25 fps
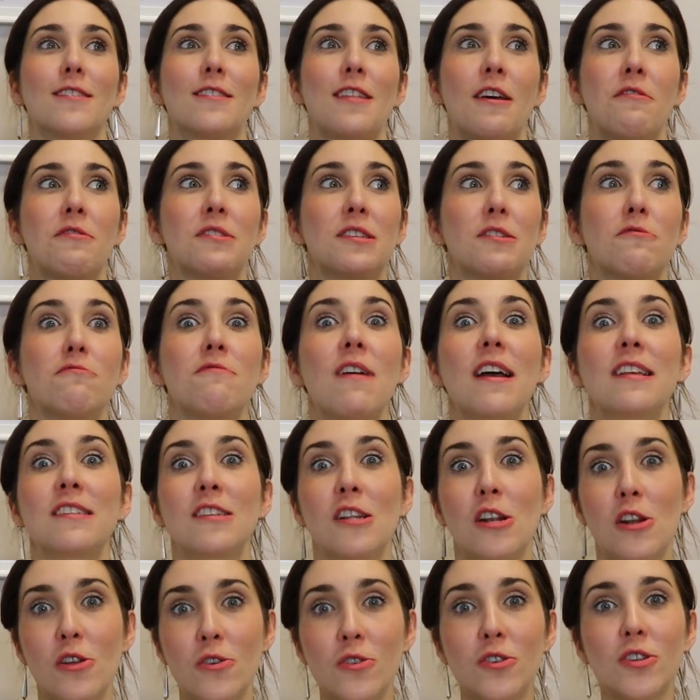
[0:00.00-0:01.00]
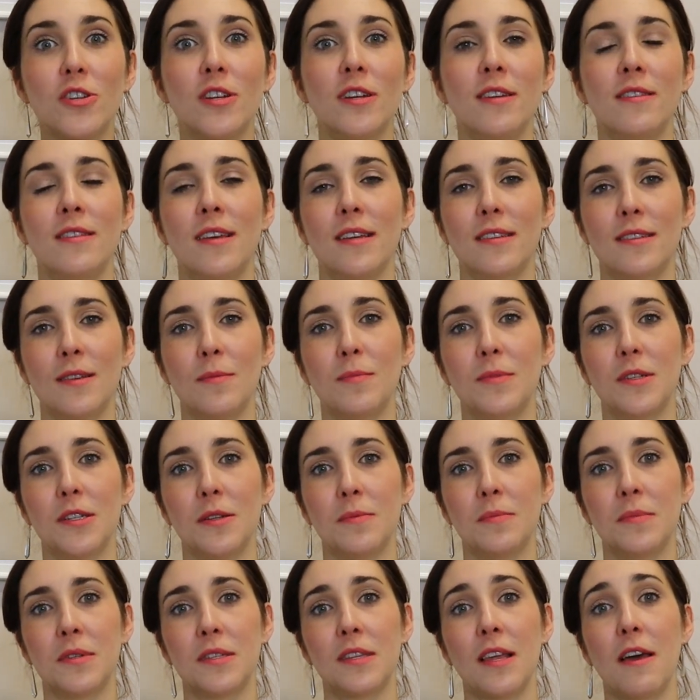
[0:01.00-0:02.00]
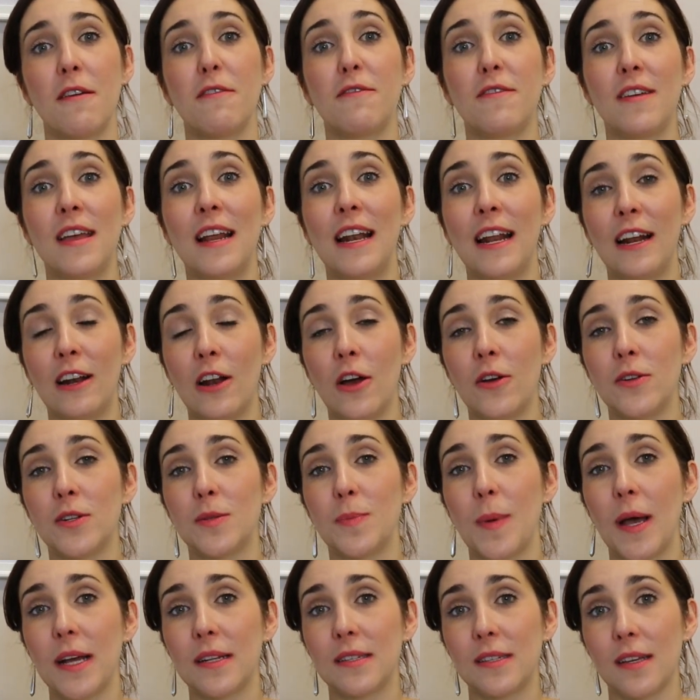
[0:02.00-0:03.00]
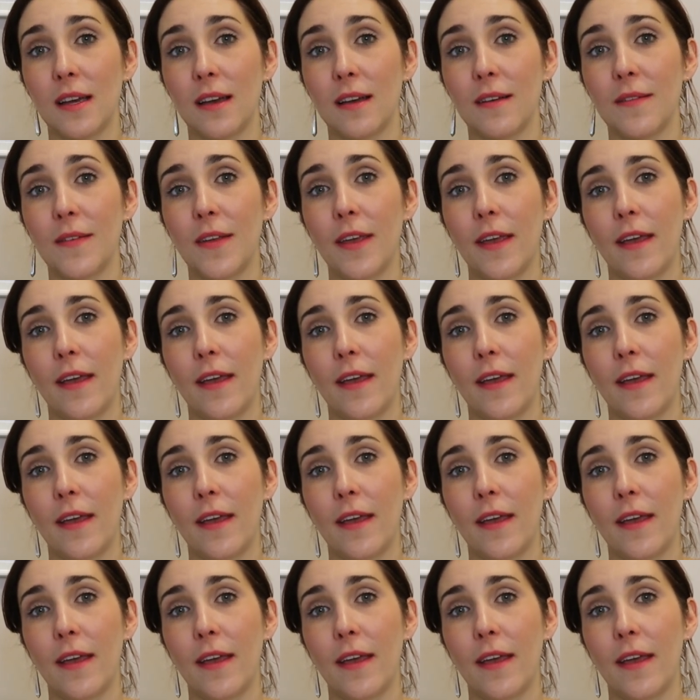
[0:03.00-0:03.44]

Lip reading: there is a resolution in their symptoms. They're feeling loads better.